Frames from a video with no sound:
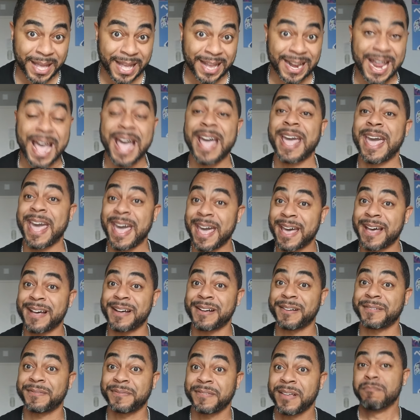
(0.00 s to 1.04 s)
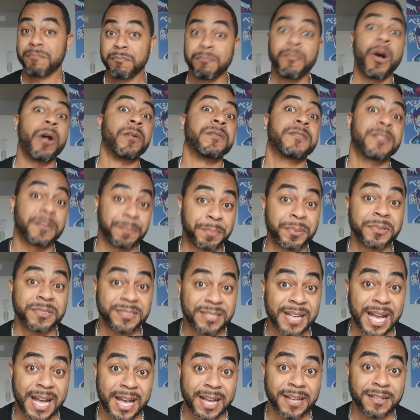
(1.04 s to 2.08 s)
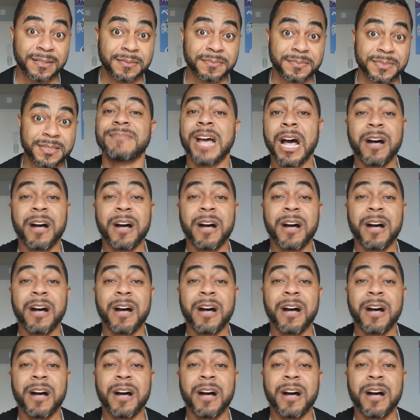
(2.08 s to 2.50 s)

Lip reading: and I have multiple times.